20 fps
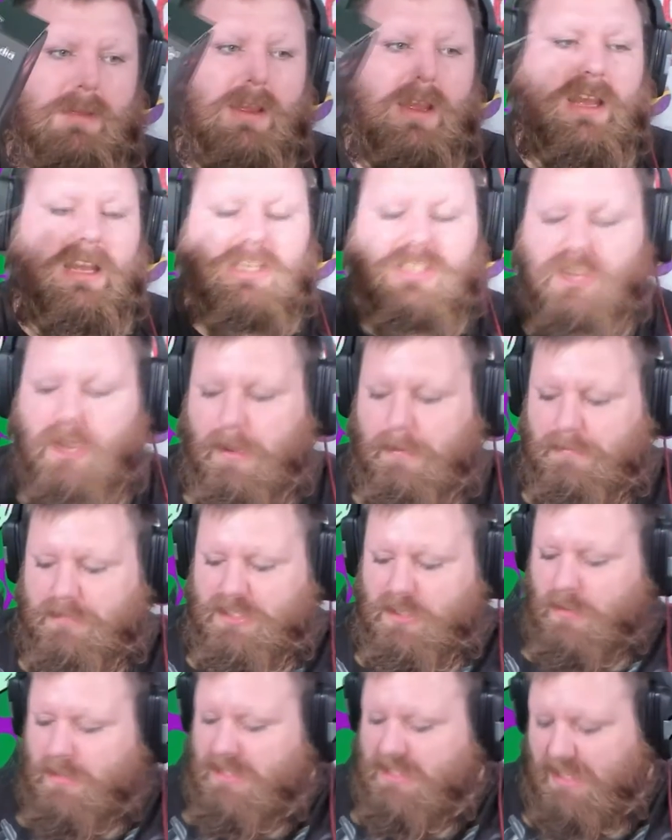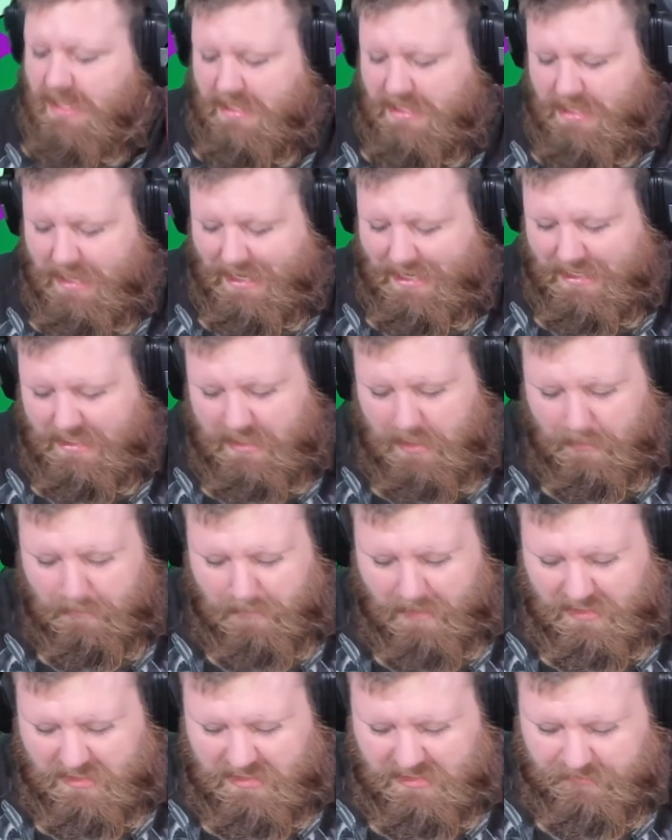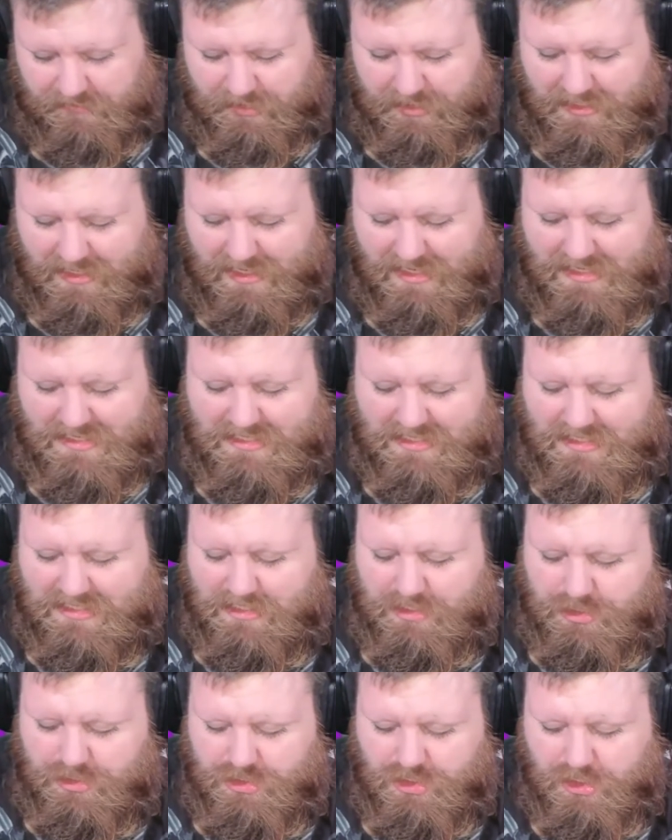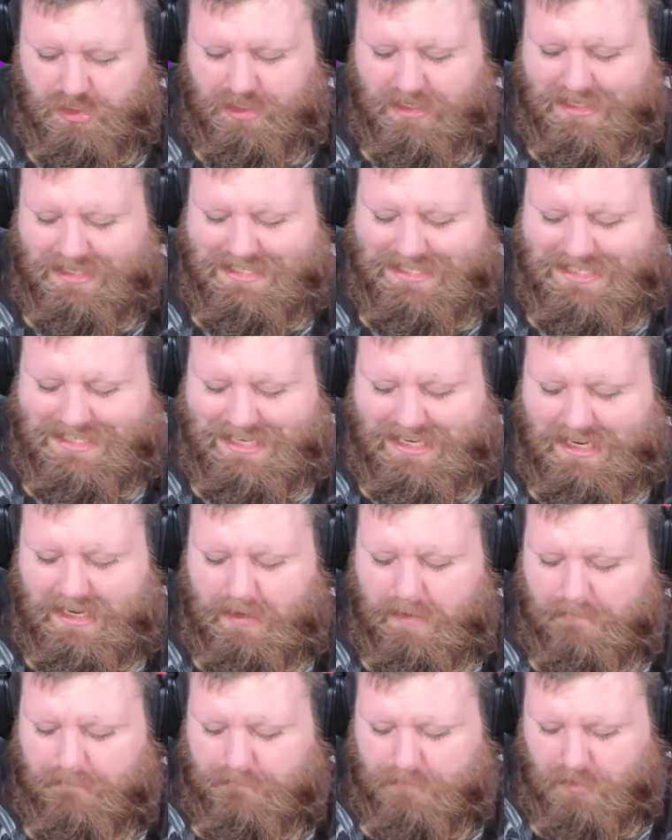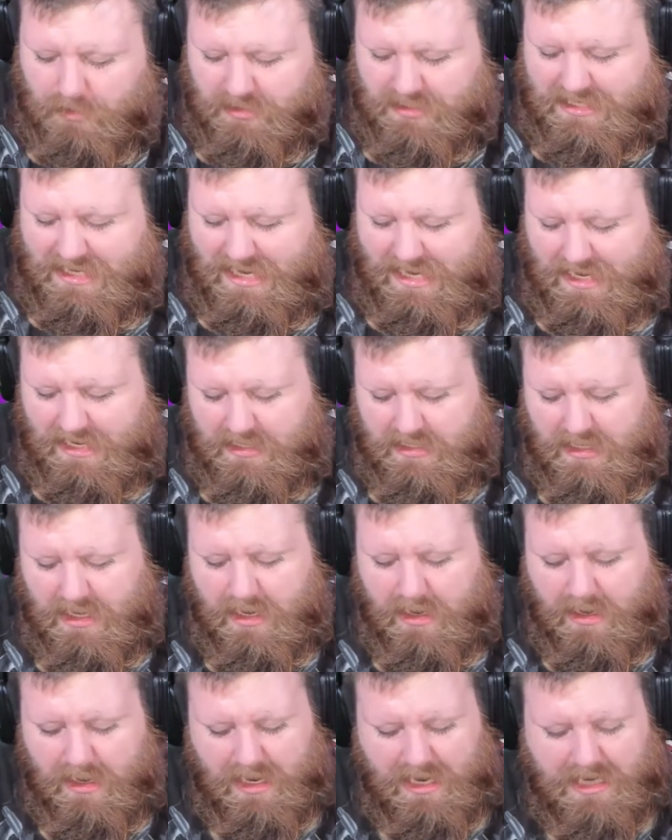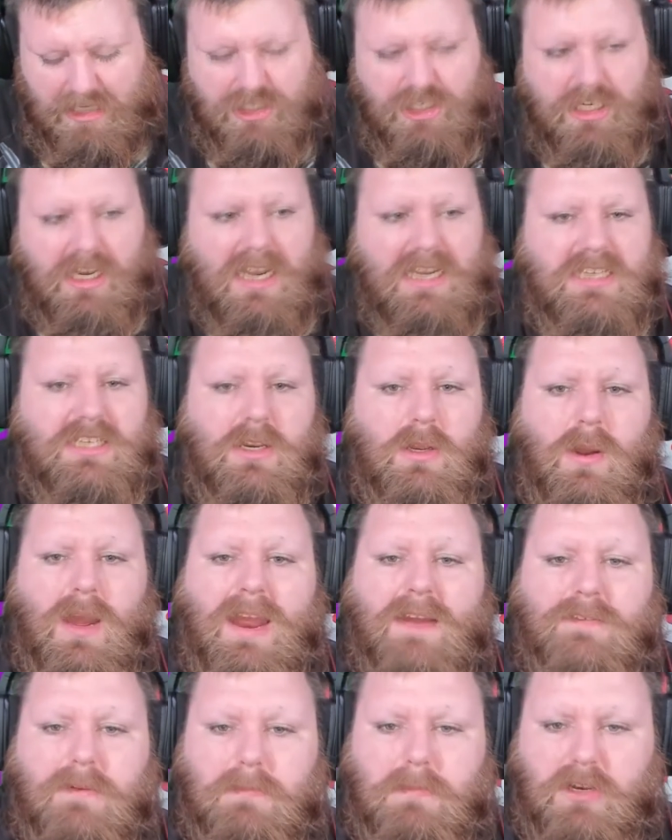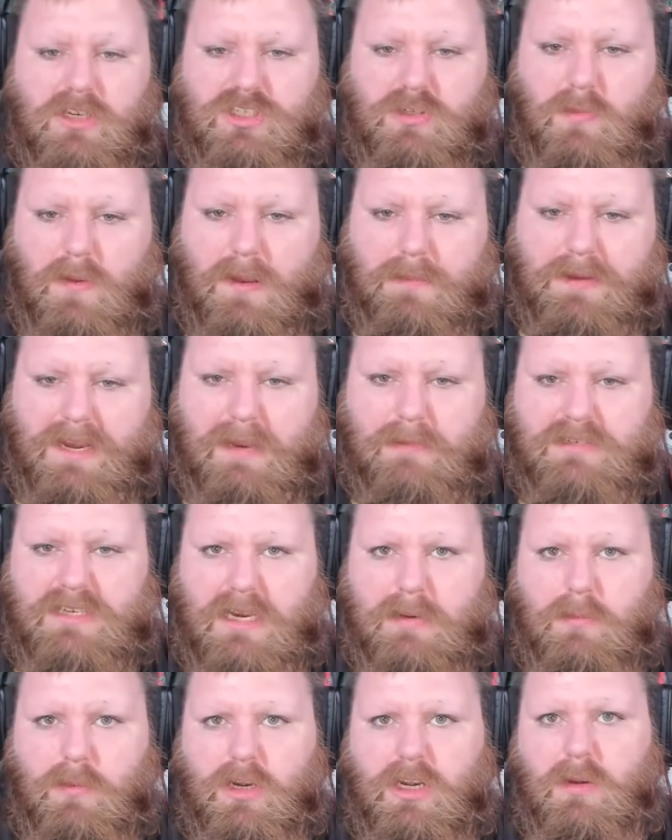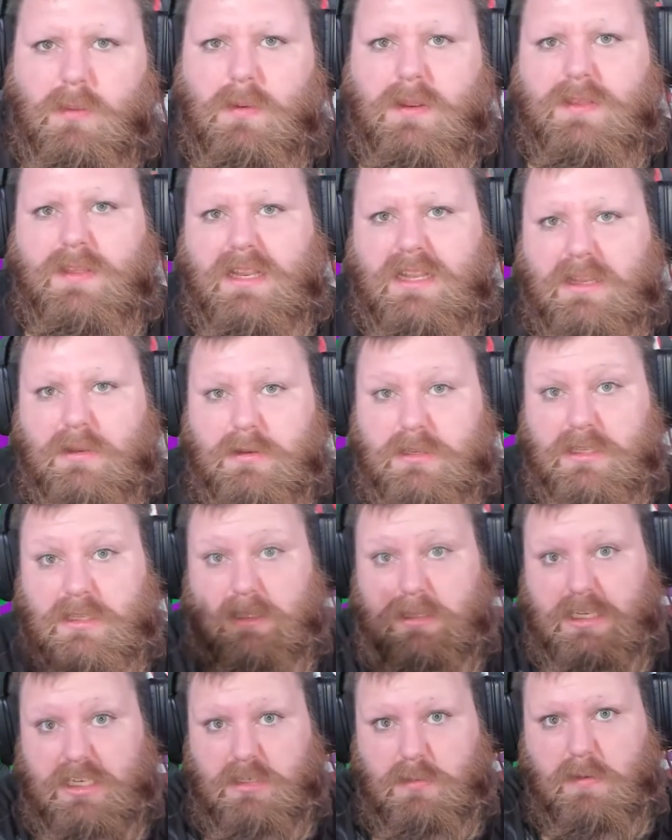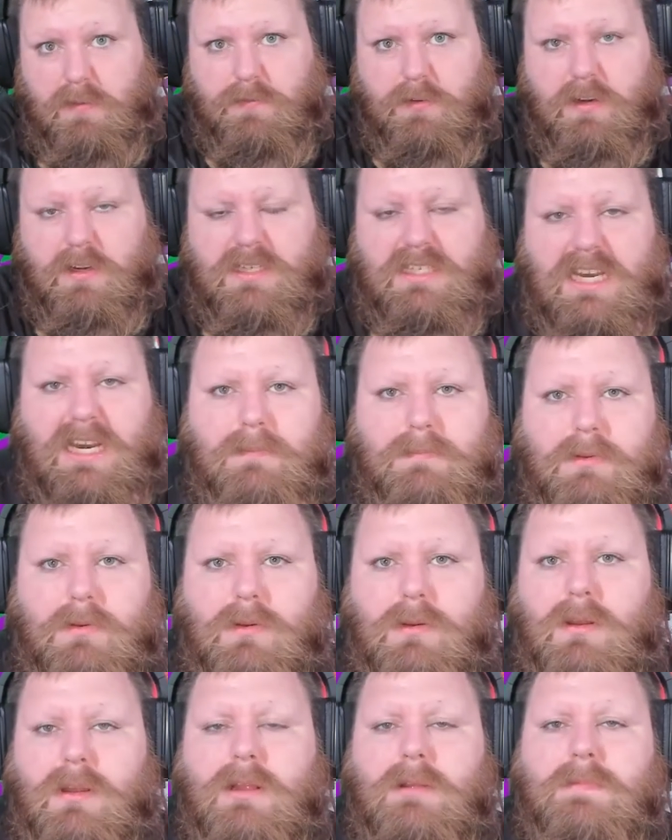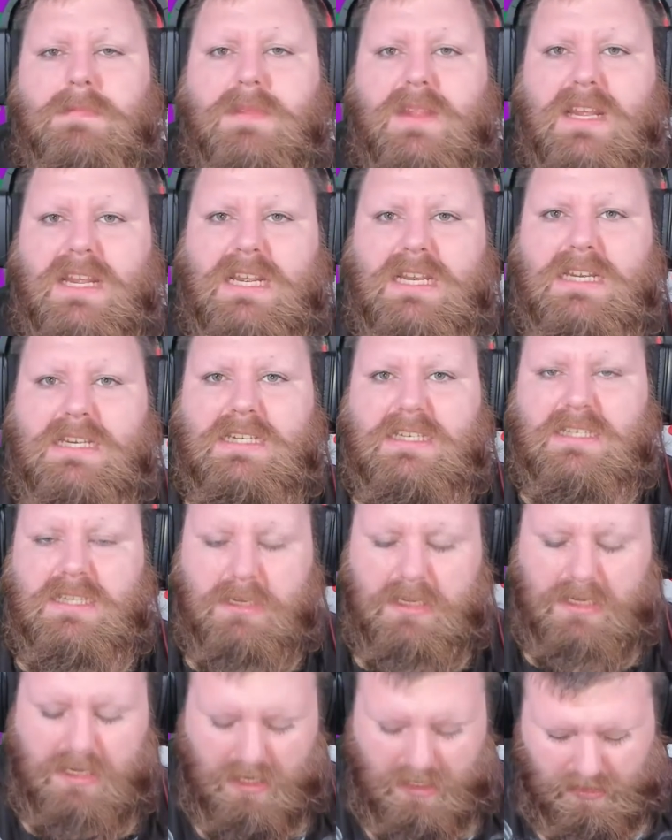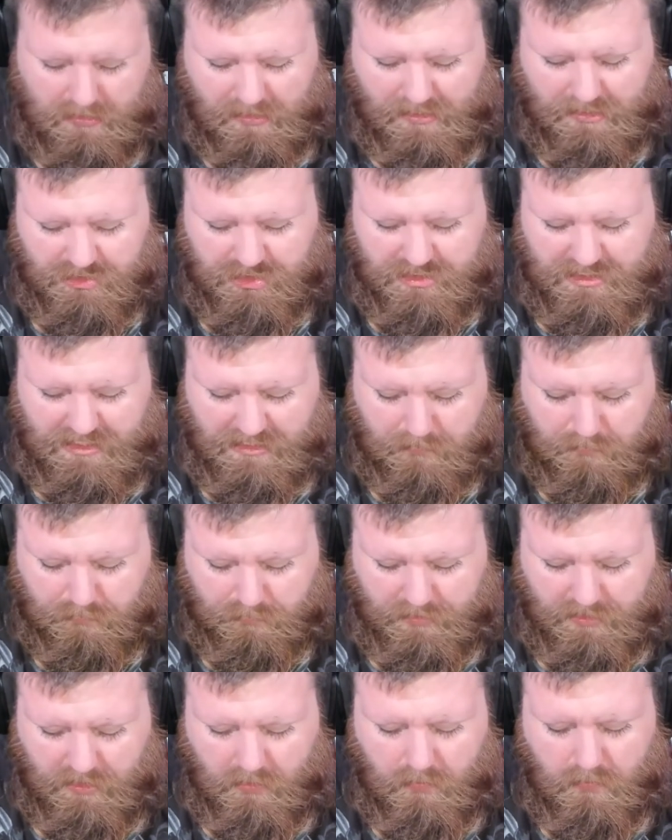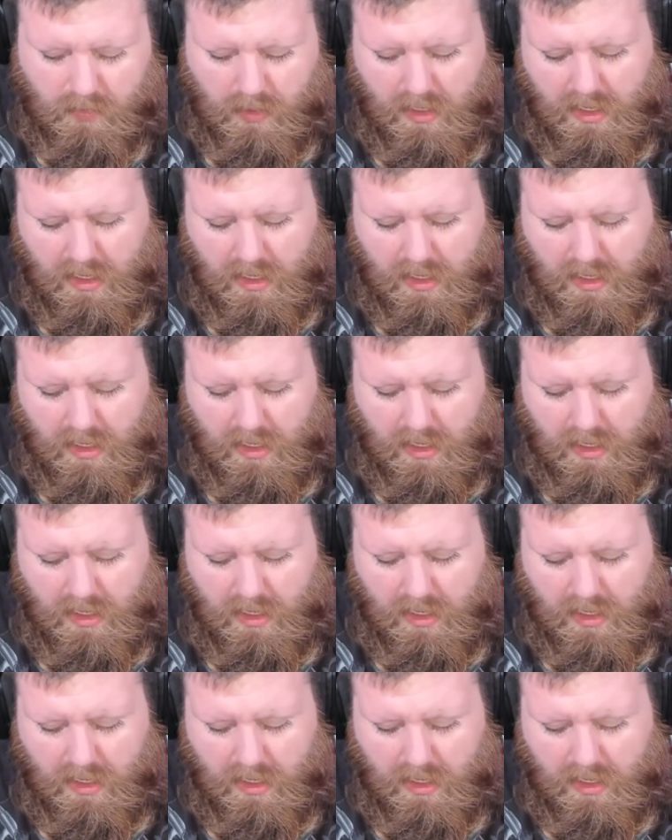So I'm so excited that I get to unbox this for you guys so you can see it firsthand. As you guys know, I have a bunch of webcams I'm working with, like this one, for example, is the Logitech Brio.